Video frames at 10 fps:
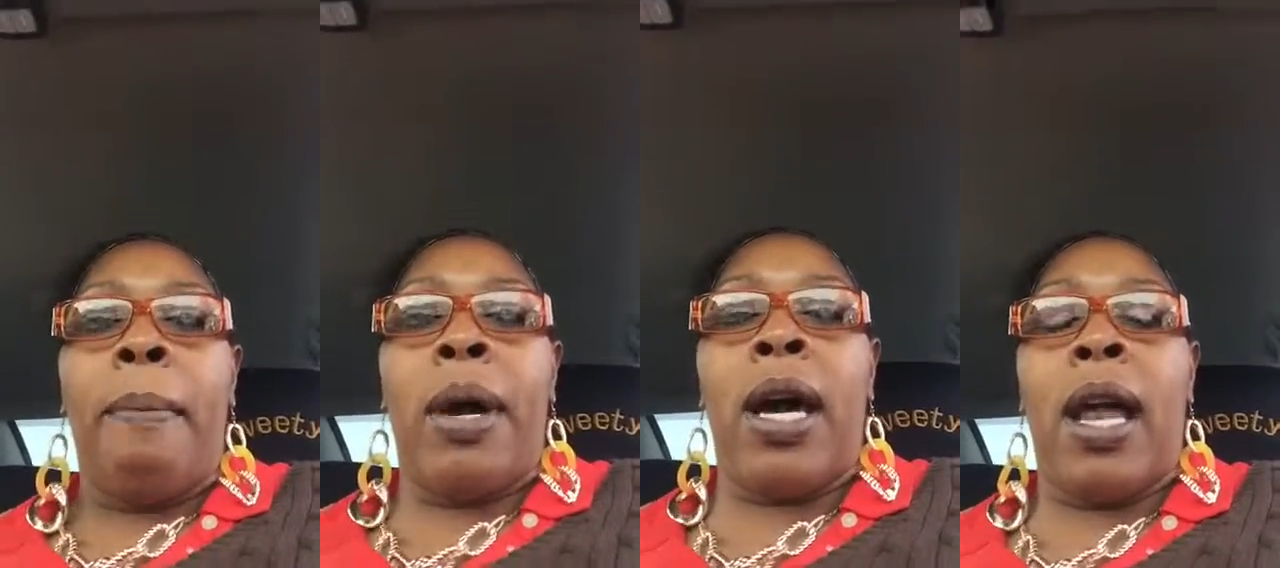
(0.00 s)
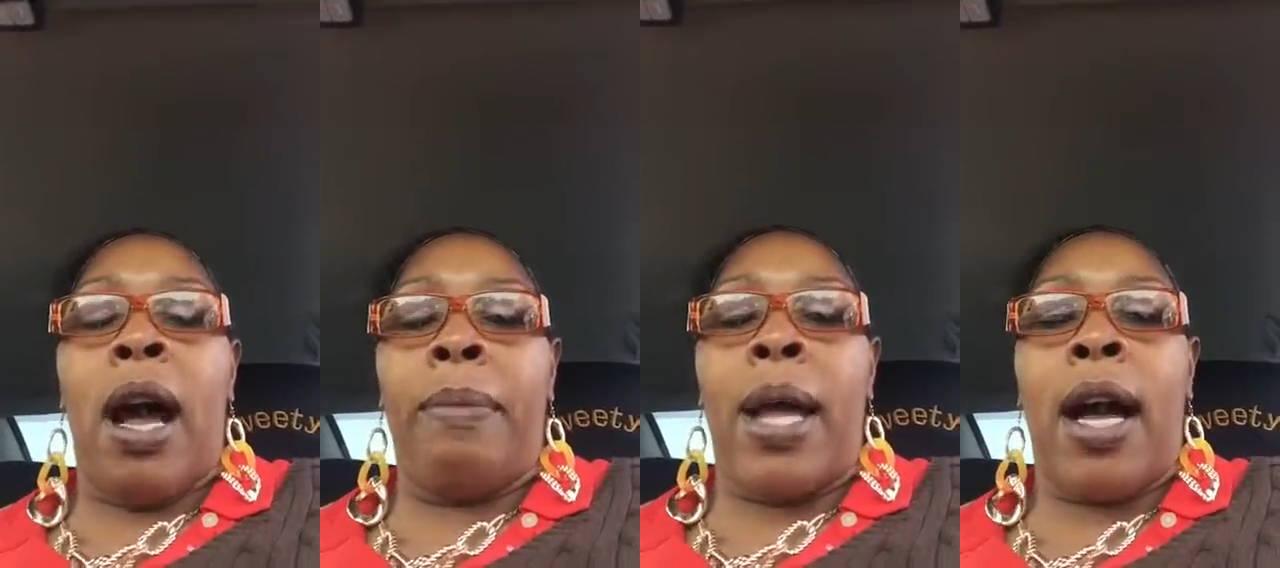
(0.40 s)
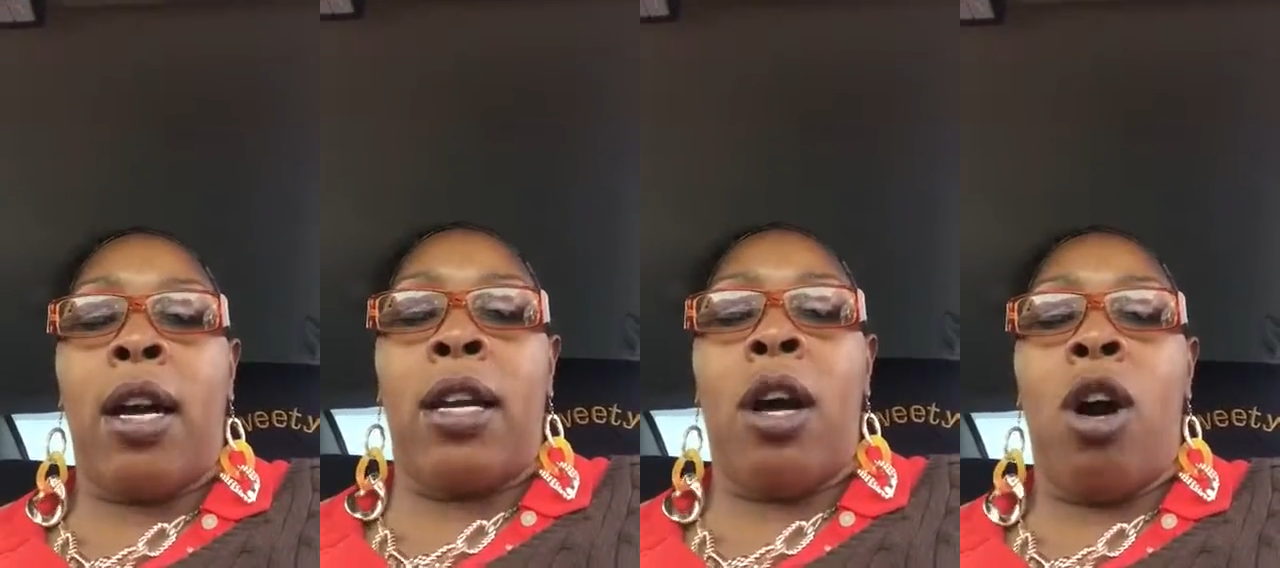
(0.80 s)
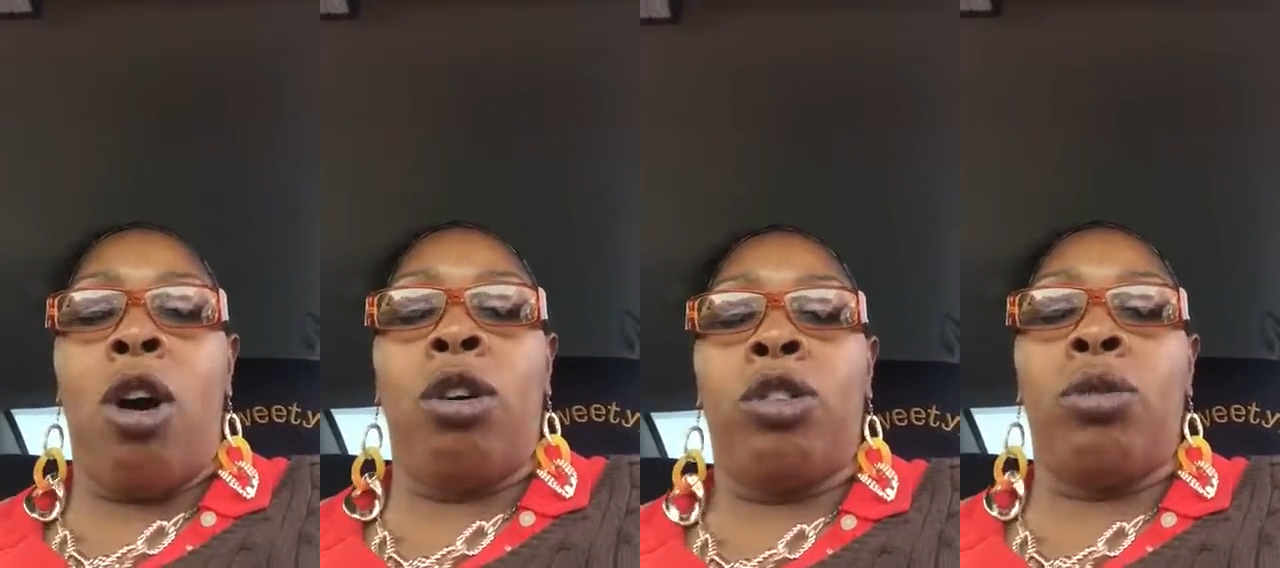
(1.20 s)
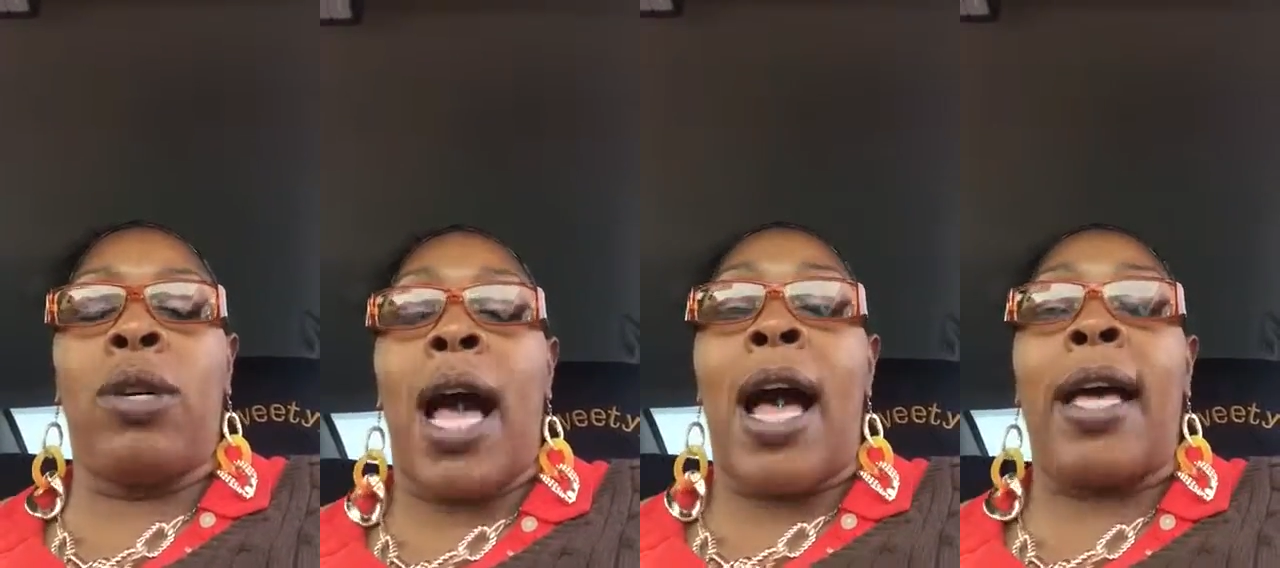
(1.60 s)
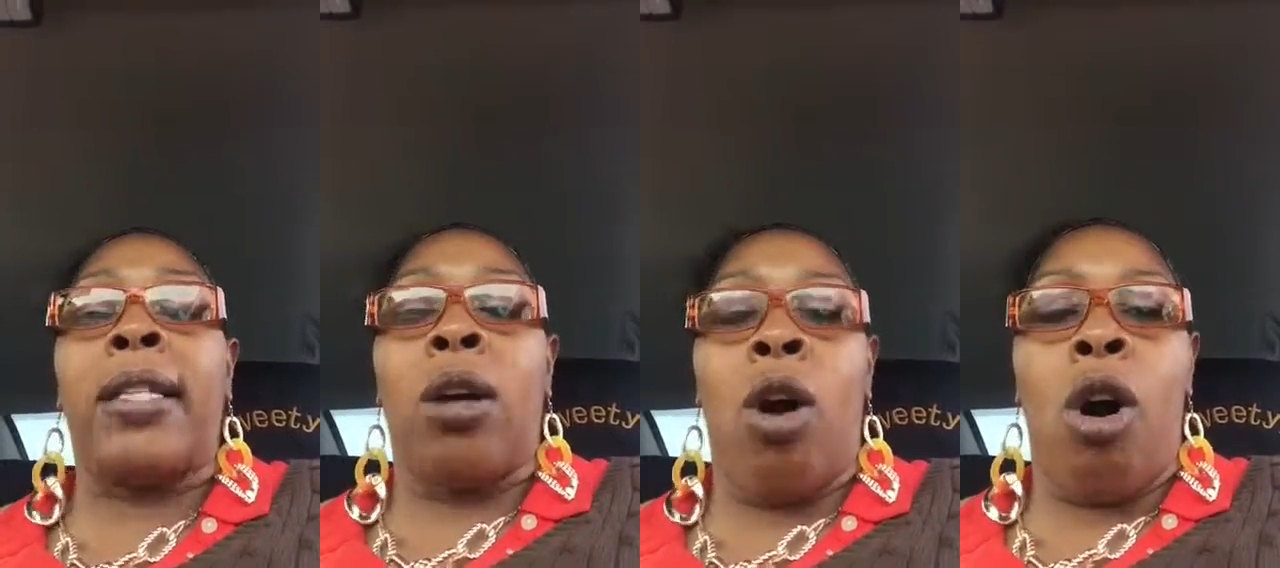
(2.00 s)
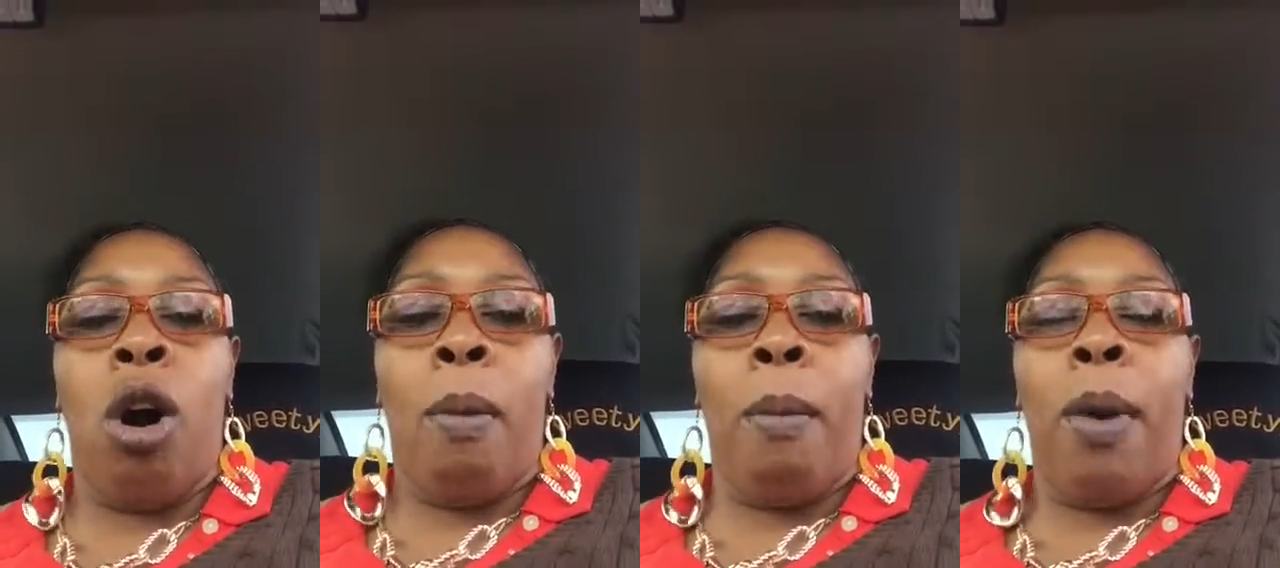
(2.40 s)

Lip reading: But I'm not gonna hold you guys up.